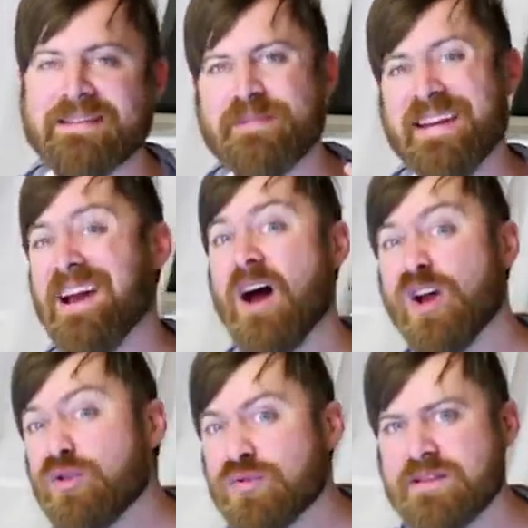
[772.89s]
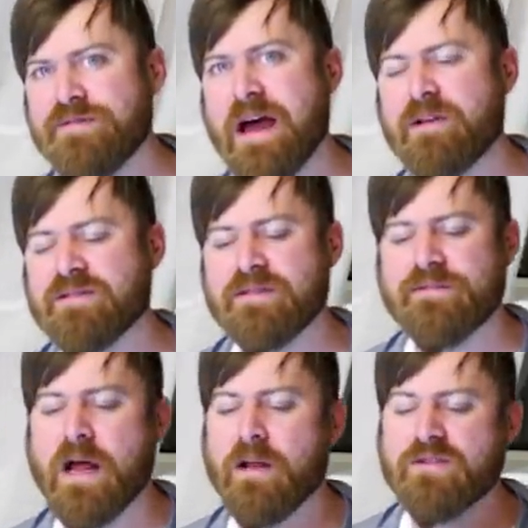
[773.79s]
spending hundreds of thousands of
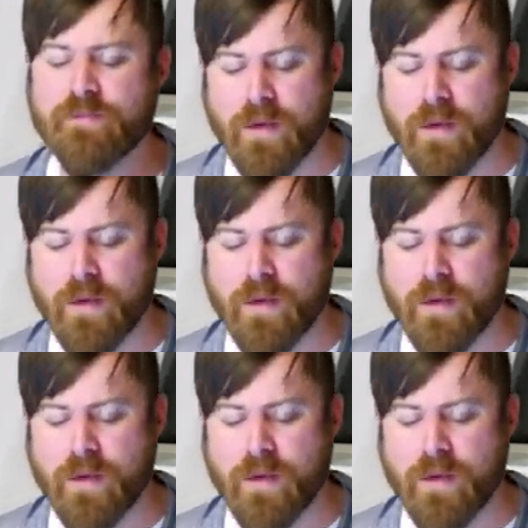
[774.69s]
dollars a